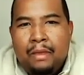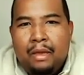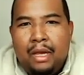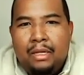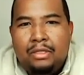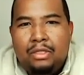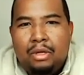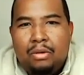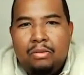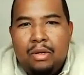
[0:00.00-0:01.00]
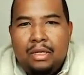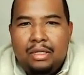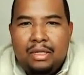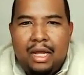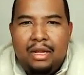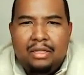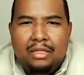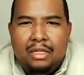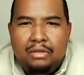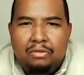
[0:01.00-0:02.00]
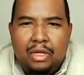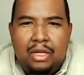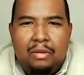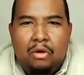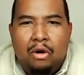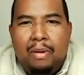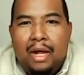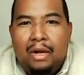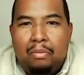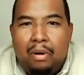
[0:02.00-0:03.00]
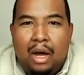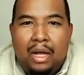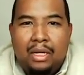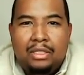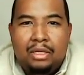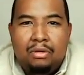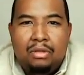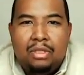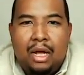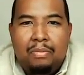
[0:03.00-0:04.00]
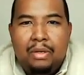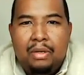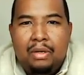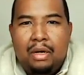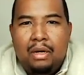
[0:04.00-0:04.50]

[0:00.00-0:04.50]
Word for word: Okay, and so today is really more about a broad general topic,